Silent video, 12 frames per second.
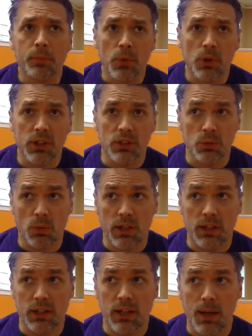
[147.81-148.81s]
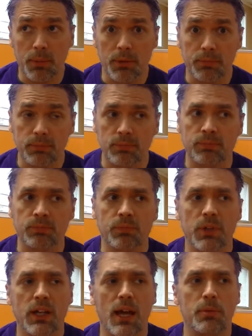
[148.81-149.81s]
Okay, so why did it happen?
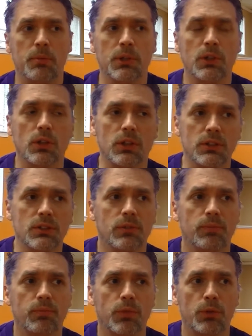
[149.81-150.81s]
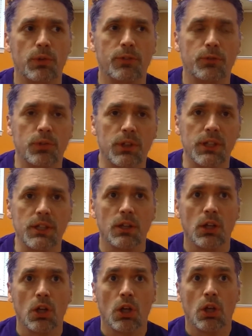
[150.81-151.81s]
It happened because the referee
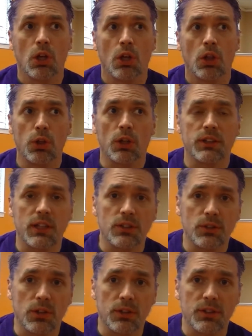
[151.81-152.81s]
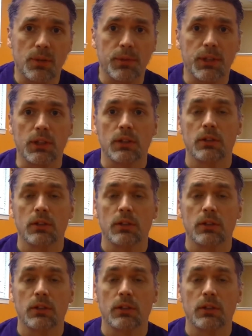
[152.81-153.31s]
thought they saw something